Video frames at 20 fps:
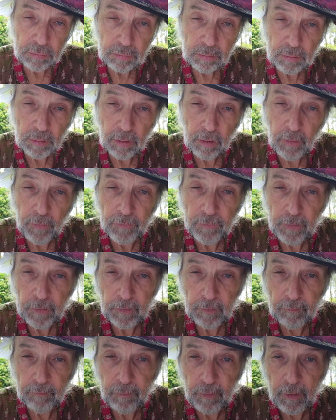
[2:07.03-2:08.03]

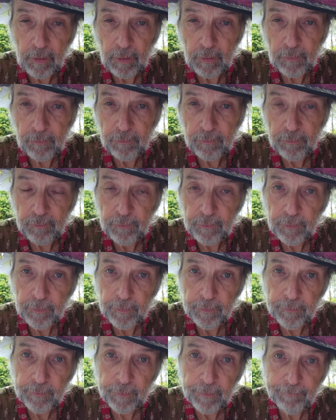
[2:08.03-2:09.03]
causing Sphinx to
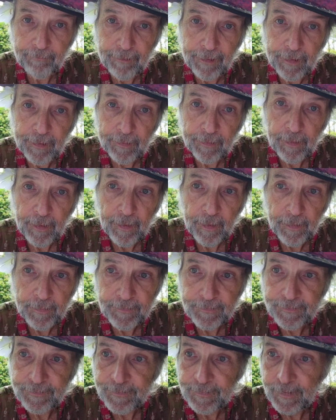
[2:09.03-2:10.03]

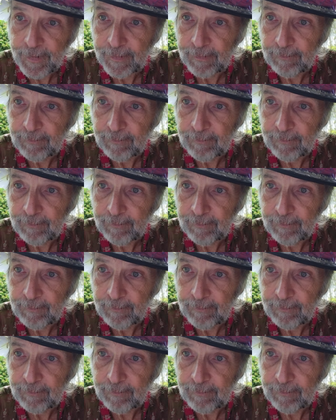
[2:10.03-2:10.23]
realize.